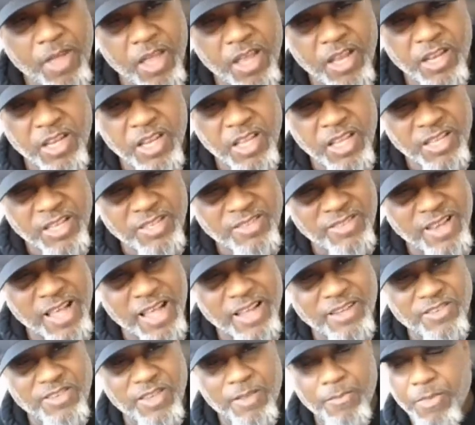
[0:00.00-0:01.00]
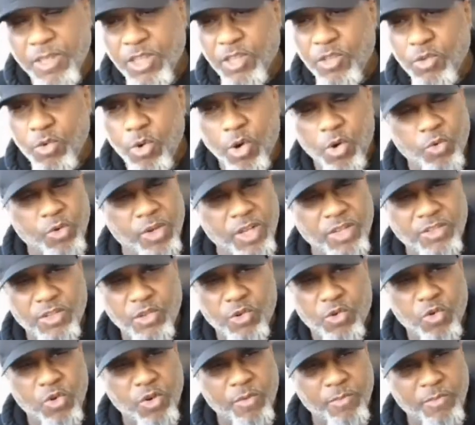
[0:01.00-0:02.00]
and it's not something you hold as
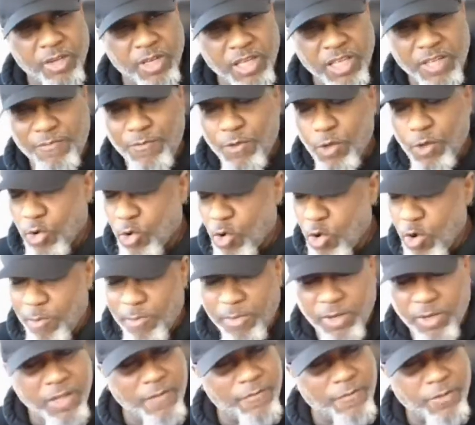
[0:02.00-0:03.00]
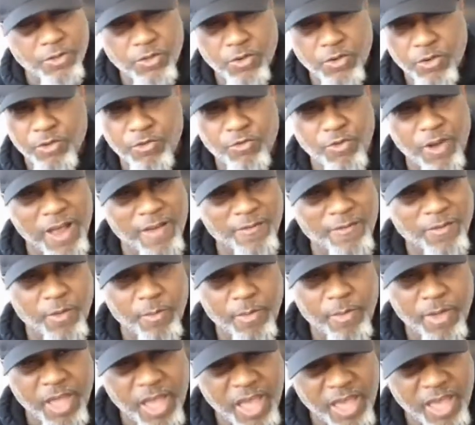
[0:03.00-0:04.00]
a core belief. Your core belief is going to drive
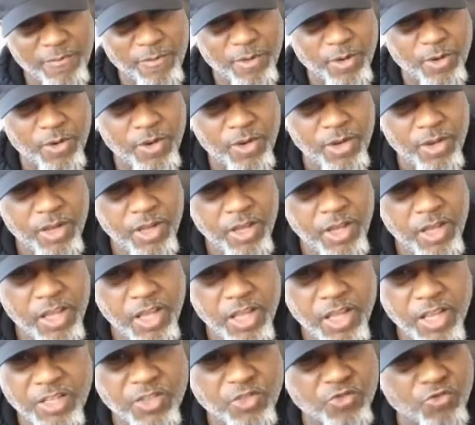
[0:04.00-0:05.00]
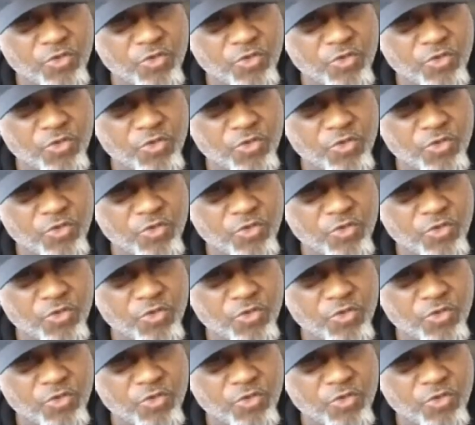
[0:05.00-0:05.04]
your behavior. It's